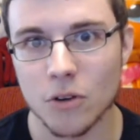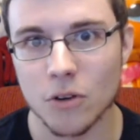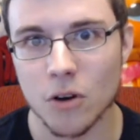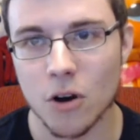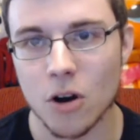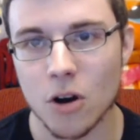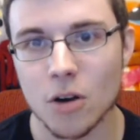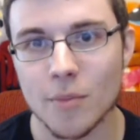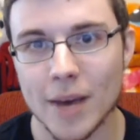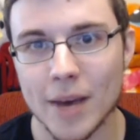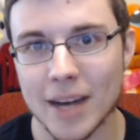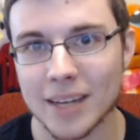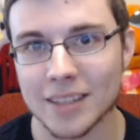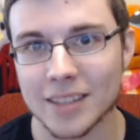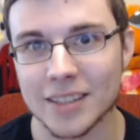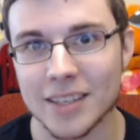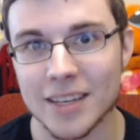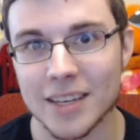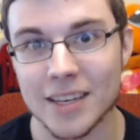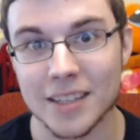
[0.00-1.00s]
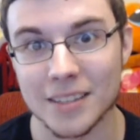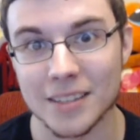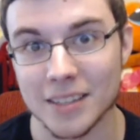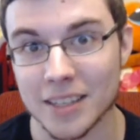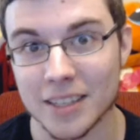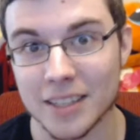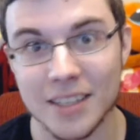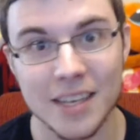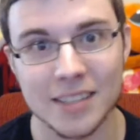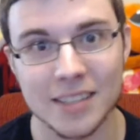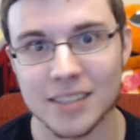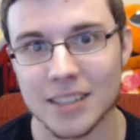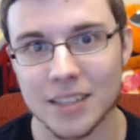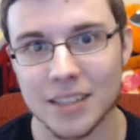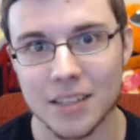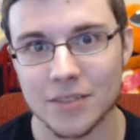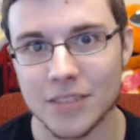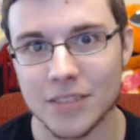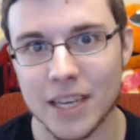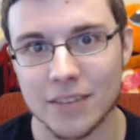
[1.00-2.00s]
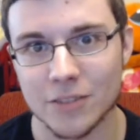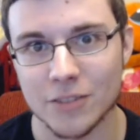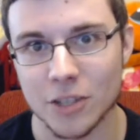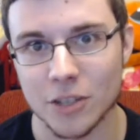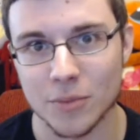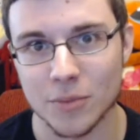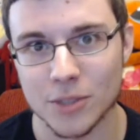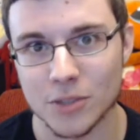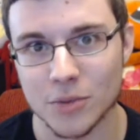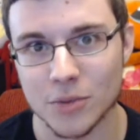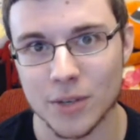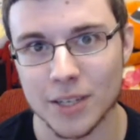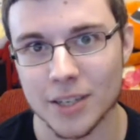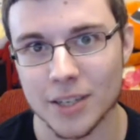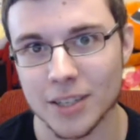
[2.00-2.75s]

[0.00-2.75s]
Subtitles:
automatically in. Like, yes, I'd love to have tournaments run here.